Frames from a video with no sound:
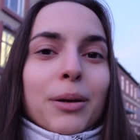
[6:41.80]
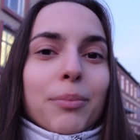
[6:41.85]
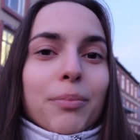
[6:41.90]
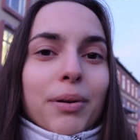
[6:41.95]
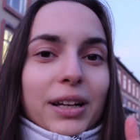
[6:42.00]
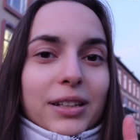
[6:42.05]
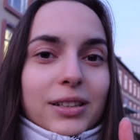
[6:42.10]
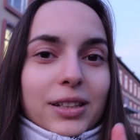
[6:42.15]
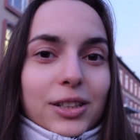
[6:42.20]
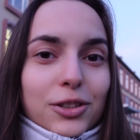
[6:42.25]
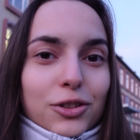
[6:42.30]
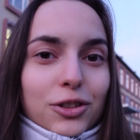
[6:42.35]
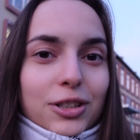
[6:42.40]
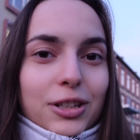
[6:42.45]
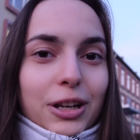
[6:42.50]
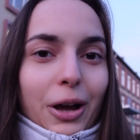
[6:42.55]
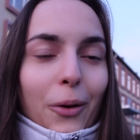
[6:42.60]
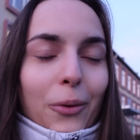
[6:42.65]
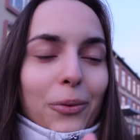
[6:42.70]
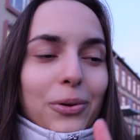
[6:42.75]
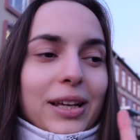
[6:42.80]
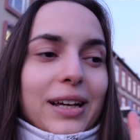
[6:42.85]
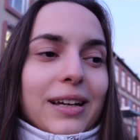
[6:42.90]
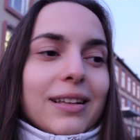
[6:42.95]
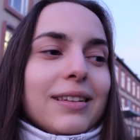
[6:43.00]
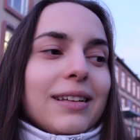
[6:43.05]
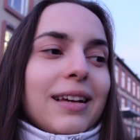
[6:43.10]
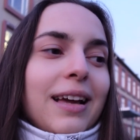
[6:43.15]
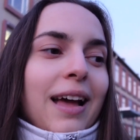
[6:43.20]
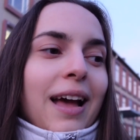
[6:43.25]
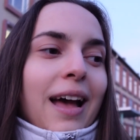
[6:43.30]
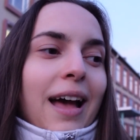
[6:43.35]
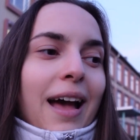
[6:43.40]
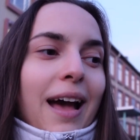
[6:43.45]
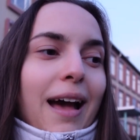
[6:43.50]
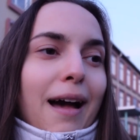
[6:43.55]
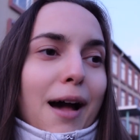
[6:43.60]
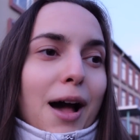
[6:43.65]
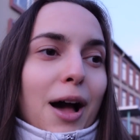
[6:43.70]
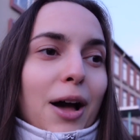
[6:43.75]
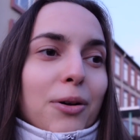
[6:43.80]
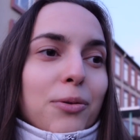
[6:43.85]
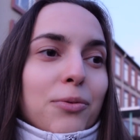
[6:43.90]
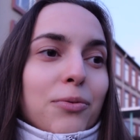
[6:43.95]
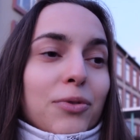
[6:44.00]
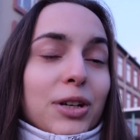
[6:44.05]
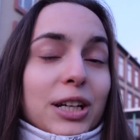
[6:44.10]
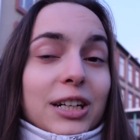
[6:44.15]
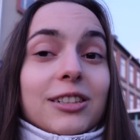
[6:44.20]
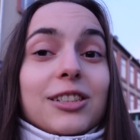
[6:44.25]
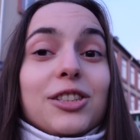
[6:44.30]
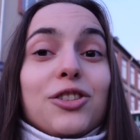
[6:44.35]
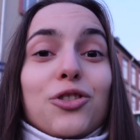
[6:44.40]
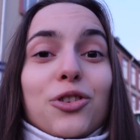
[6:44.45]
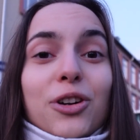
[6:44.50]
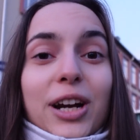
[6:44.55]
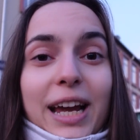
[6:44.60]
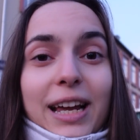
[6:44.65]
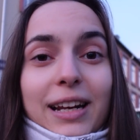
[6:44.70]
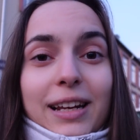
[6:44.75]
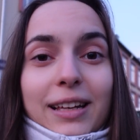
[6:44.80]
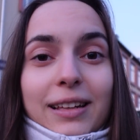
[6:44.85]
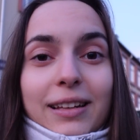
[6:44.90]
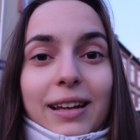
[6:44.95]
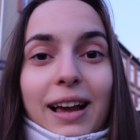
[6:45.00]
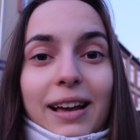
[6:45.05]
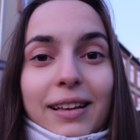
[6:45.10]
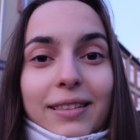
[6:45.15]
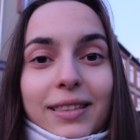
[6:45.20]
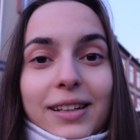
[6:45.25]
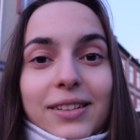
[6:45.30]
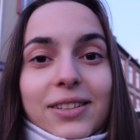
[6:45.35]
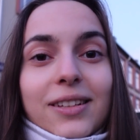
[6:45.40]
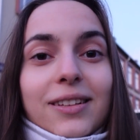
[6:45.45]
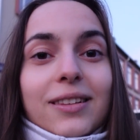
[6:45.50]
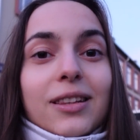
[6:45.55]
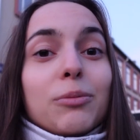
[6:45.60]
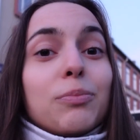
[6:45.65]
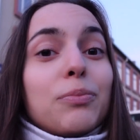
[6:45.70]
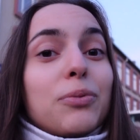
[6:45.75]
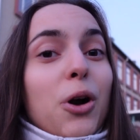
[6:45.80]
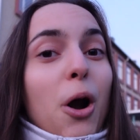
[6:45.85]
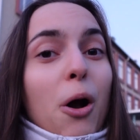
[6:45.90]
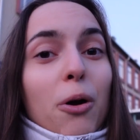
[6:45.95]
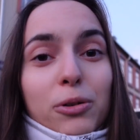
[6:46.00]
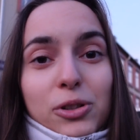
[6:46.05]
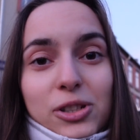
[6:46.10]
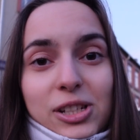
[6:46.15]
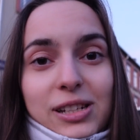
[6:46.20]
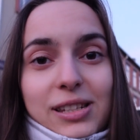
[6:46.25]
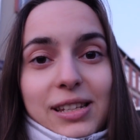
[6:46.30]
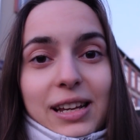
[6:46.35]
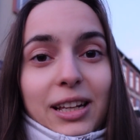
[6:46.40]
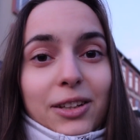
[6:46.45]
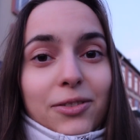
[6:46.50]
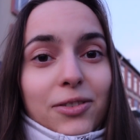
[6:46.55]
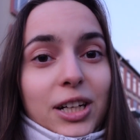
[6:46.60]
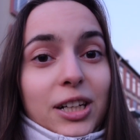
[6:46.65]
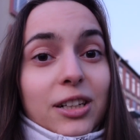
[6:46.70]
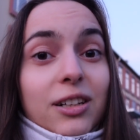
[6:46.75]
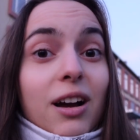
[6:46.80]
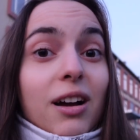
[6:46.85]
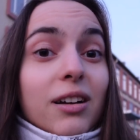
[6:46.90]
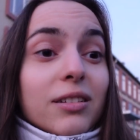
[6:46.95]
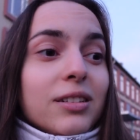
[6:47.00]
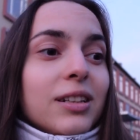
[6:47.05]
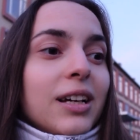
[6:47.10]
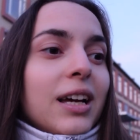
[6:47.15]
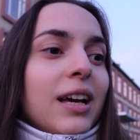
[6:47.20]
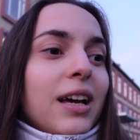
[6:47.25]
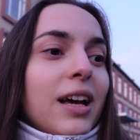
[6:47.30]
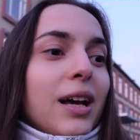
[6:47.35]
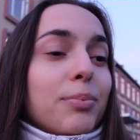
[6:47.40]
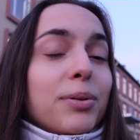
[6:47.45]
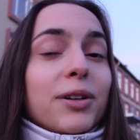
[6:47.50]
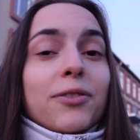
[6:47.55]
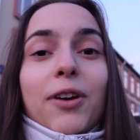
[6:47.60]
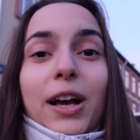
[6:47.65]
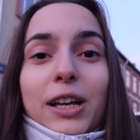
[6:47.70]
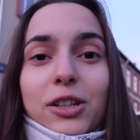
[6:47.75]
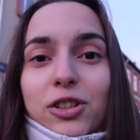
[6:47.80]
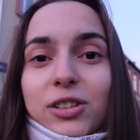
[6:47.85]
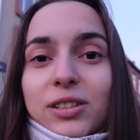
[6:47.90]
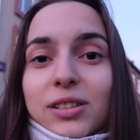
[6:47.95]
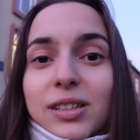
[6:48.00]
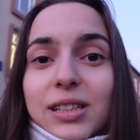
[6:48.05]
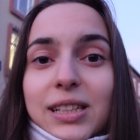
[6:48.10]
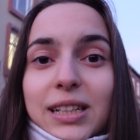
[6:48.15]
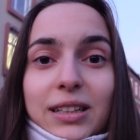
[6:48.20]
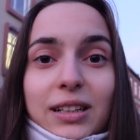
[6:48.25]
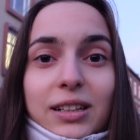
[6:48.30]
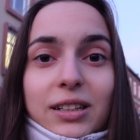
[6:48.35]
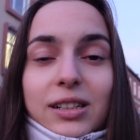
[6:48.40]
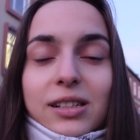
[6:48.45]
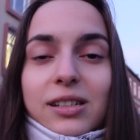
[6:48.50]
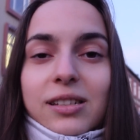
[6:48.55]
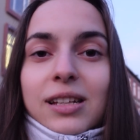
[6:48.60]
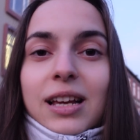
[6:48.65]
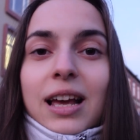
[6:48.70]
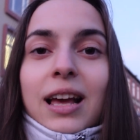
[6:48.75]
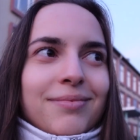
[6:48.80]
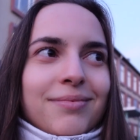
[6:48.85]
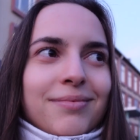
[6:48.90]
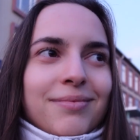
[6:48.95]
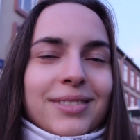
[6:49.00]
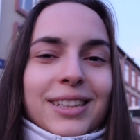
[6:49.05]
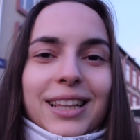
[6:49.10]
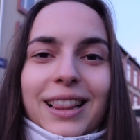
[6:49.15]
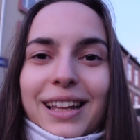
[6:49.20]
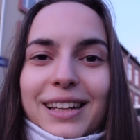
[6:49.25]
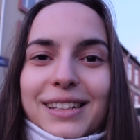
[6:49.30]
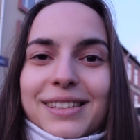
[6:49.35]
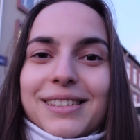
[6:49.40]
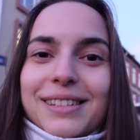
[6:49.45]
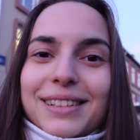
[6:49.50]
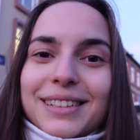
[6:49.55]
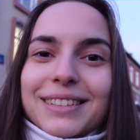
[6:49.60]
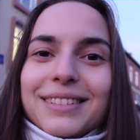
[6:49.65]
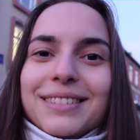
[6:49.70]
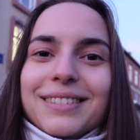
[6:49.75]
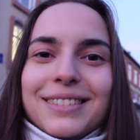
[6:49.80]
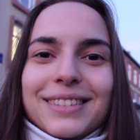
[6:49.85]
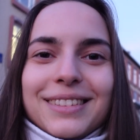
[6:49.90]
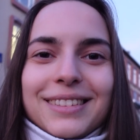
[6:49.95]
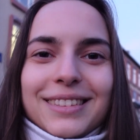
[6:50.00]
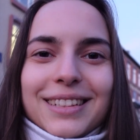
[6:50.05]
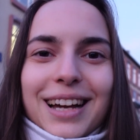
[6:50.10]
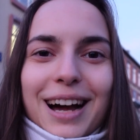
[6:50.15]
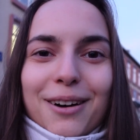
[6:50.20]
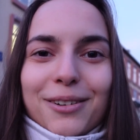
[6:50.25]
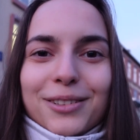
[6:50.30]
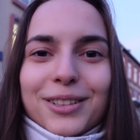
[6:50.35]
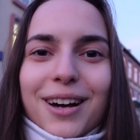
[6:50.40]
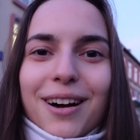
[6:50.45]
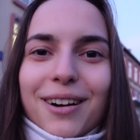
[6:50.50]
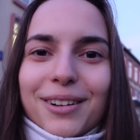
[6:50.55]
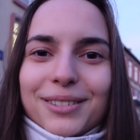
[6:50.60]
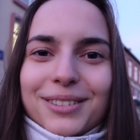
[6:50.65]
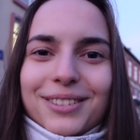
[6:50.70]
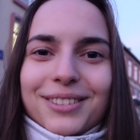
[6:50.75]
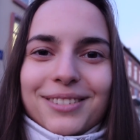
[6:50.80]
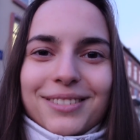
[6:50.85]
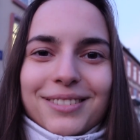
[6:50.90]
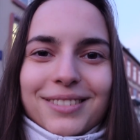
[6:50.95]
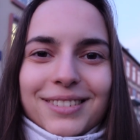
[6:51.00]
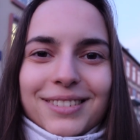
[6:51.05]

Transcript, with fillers: But you should know that uh, we are training and this is the process and we are not a professional singers. Let's see how it goes.